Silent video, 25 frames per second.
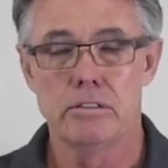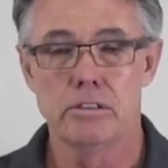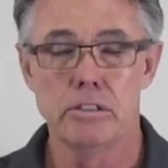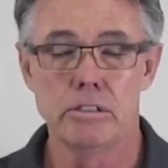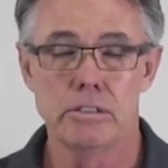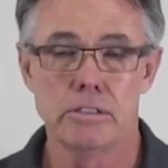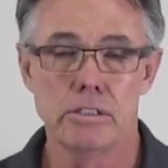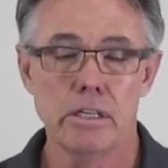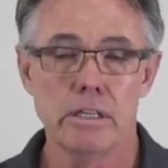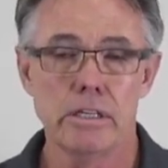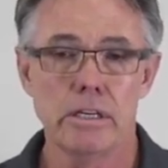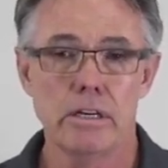
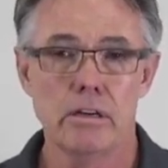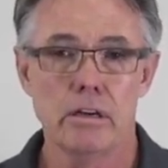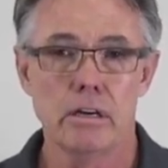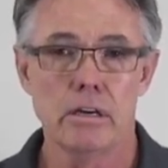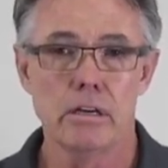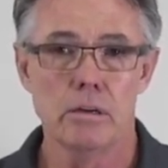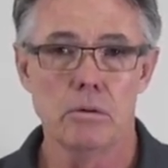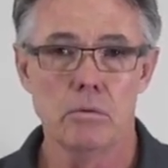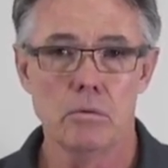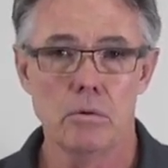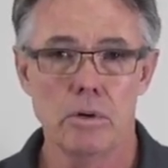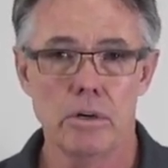certainly
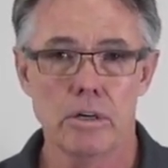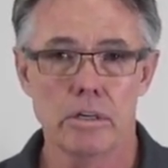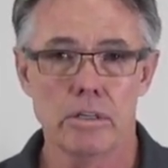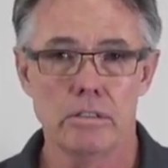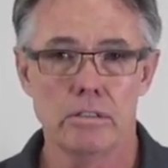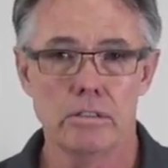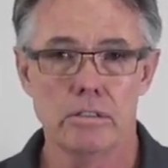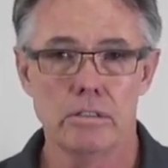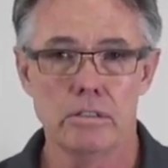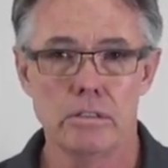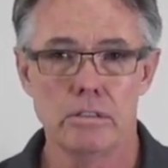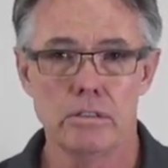not going to
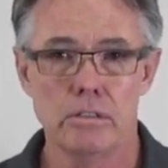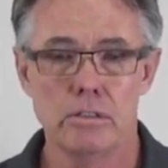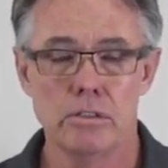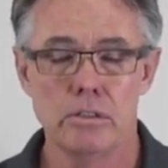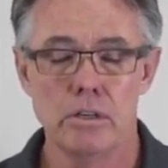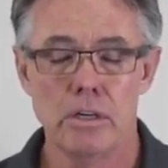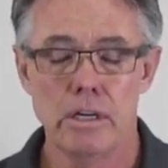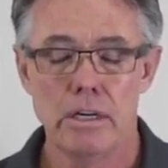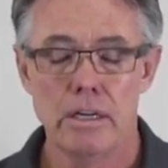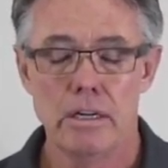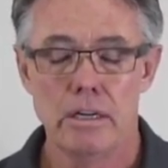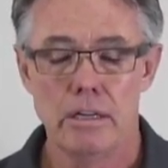work
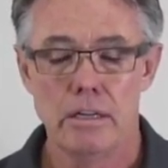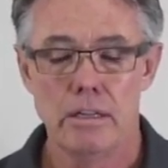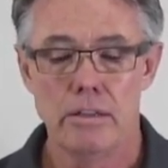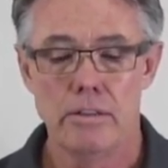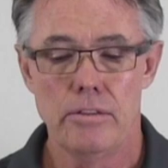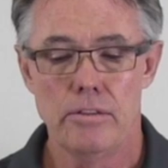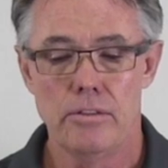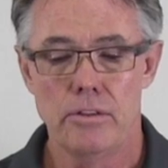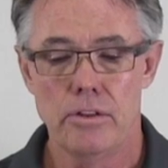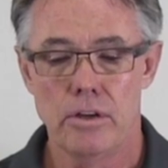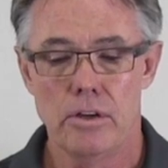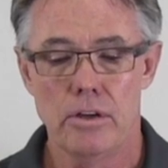to
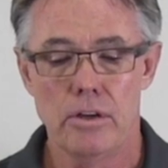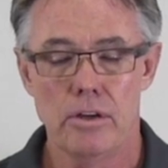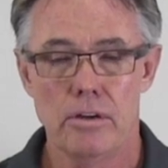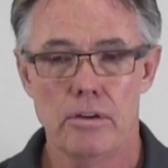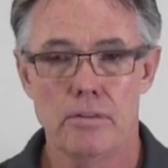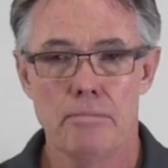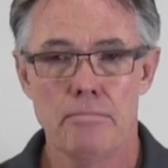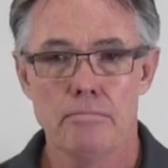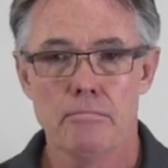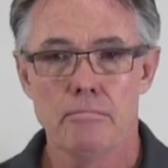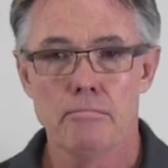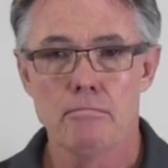
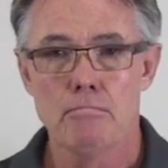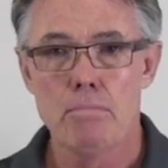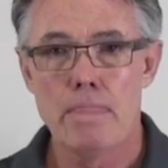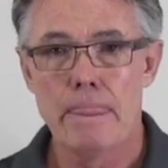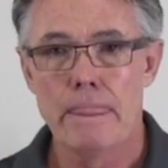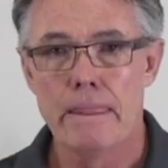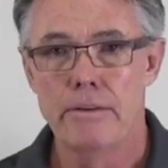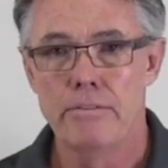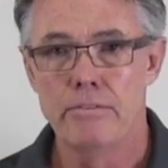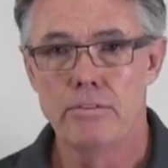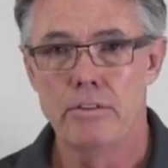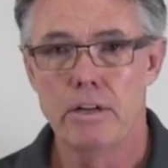the
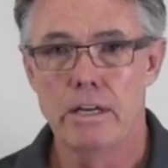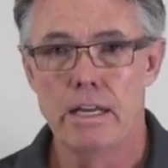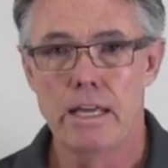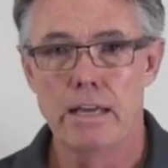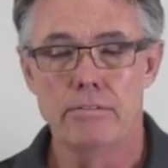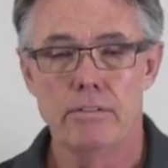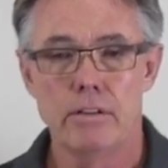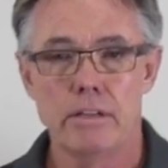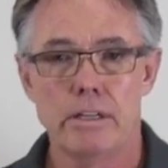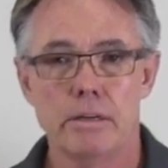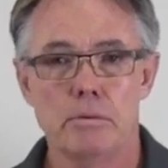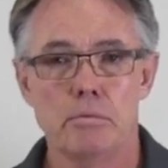
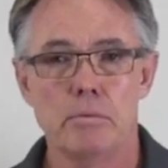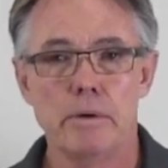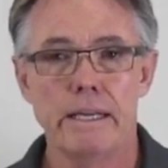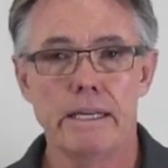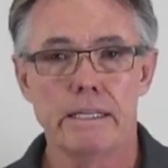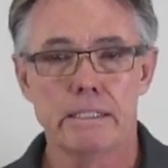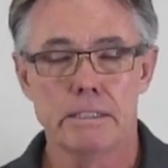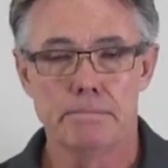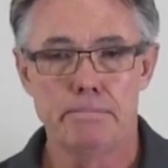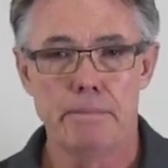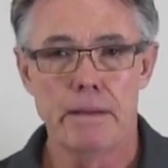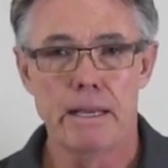level that we
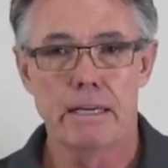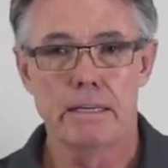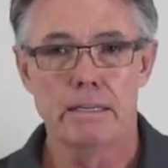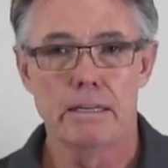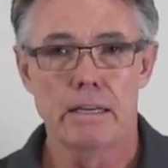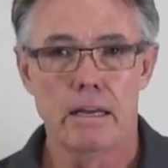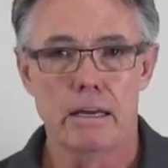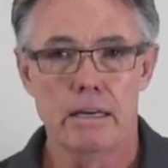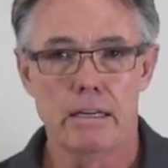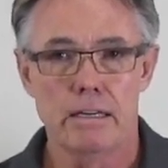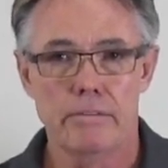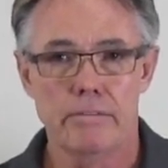
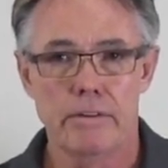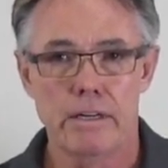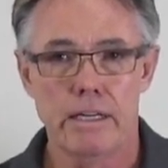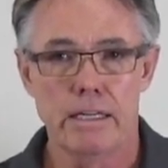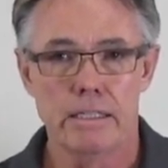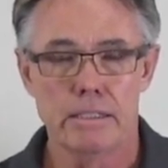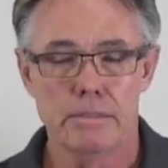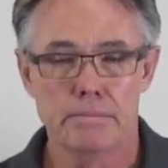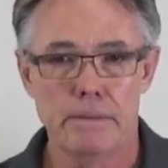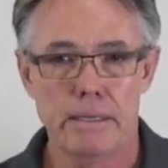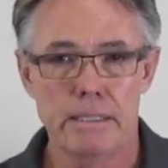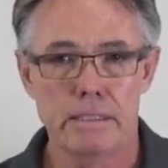expect out of an
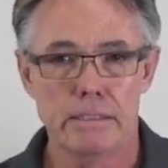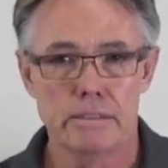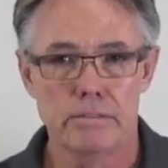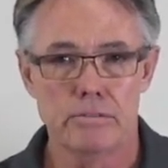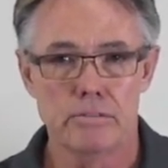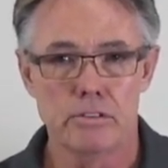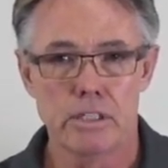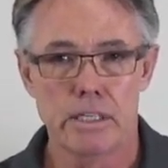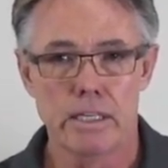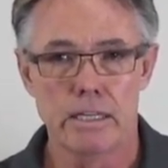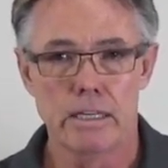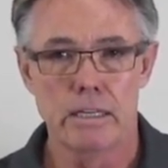
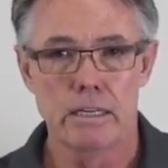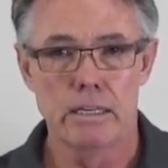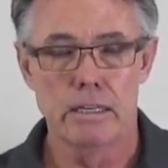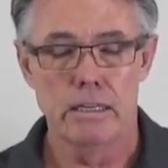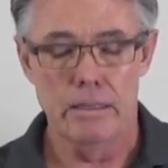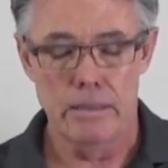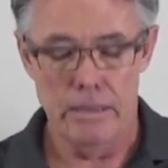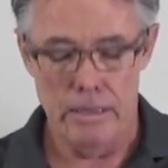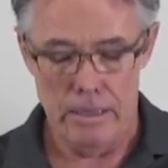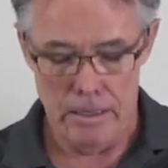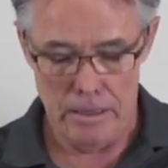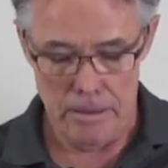expensive trigger
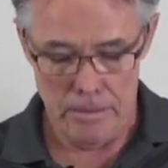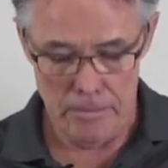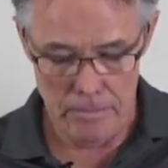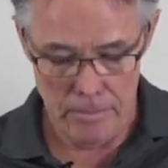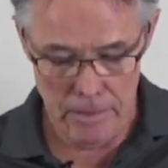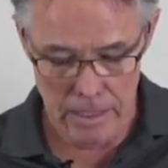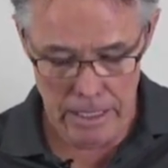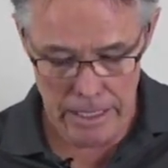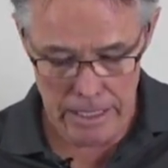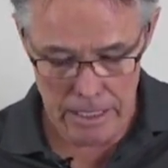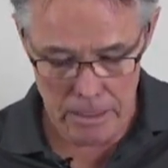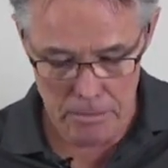
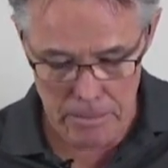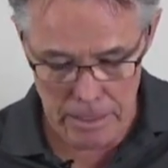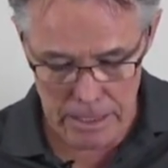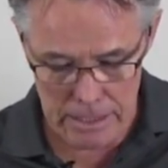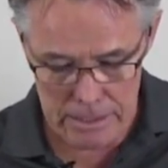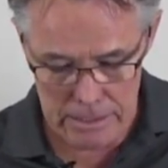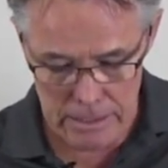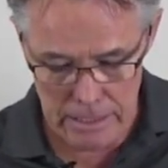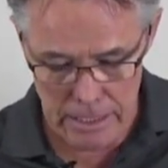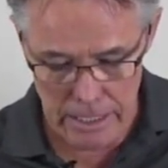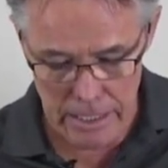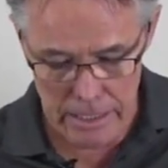like a
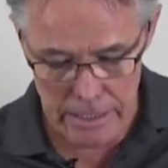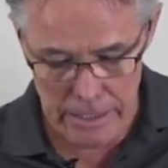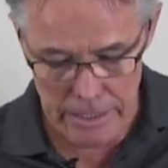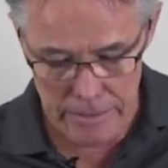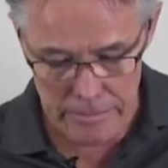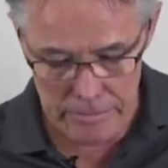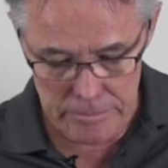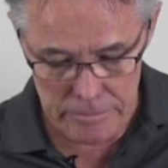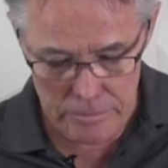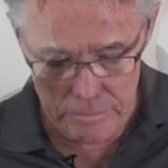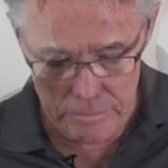Bix'n Andy.